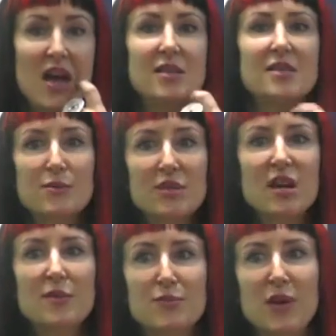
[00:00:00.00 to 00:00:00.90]

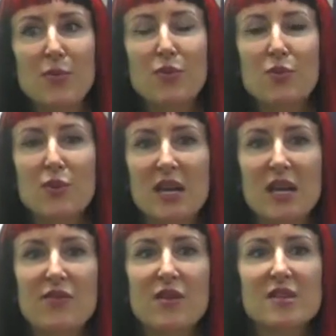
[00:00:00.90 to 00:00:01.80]
Sometimes people
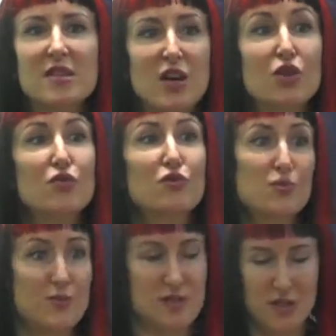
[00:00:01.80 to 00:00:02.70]
believe that certain
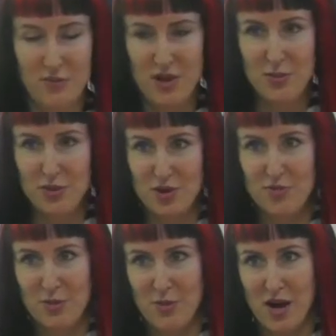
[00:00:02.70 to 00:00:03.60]
groups of people can
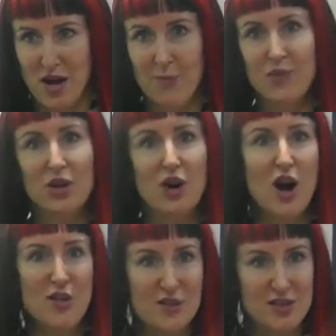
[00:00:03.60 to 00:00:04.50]
be bi, but not
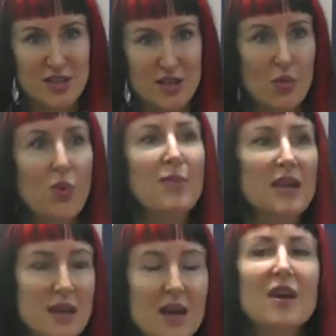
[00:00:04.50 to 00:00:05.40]
others. So
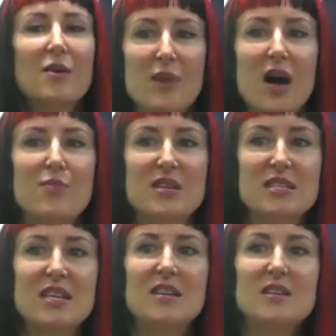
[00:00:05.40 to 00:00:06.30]
women might be
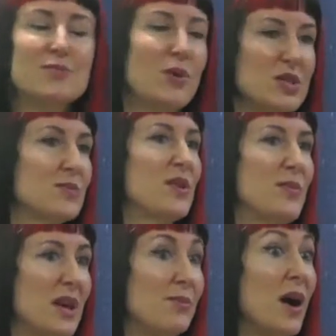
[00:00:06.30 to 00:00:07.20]
seen as possibly
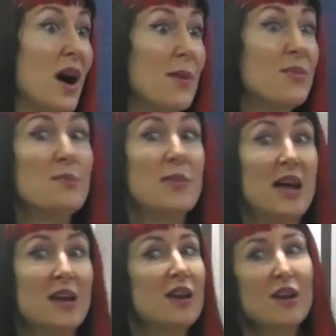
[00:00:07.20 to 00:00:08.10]
being bi, but
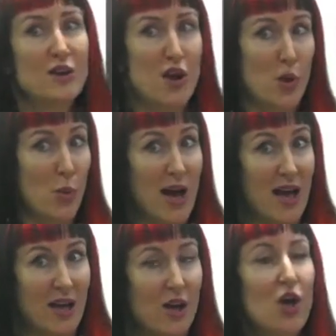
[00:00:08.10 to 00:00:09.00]
men, no
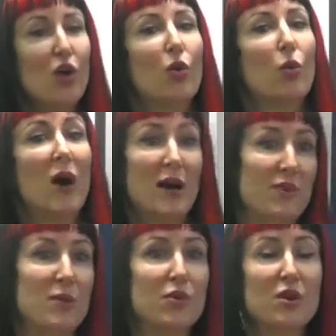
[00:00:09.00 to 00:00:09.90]
way. Or white
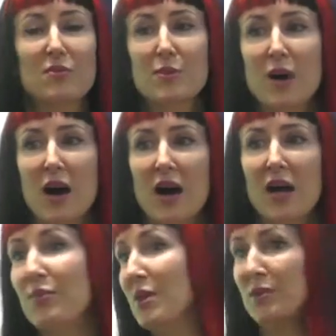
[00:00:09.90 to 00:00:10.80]
people can be
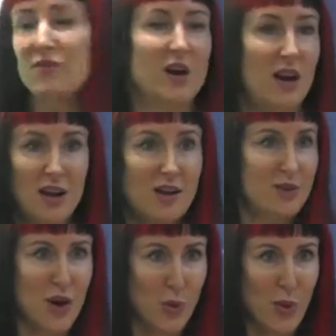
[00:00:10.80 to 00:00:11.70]
bi, people of colour,
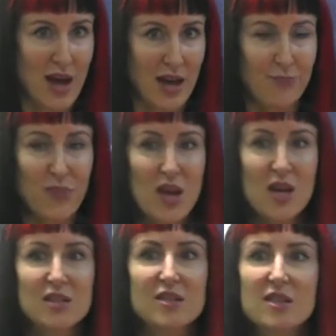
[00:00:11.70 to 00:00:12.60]
no way.
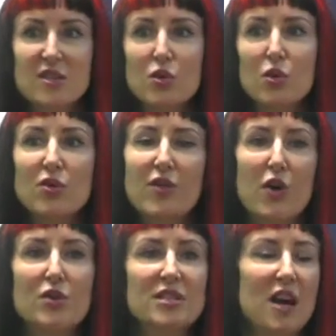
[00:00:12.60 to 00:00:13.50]
So there's all
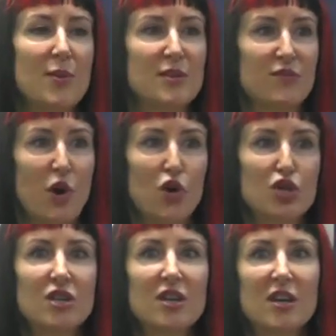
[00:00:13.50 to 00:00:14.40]
those types of
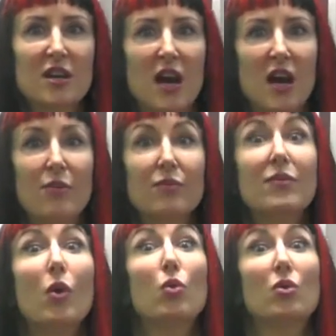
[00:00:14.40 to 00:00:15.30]
odd,
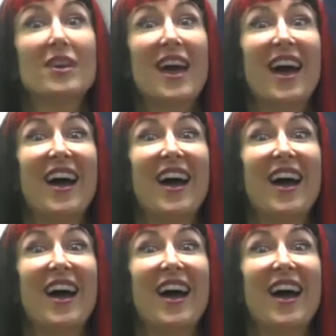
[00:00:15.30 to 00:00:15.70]
oh, yeah.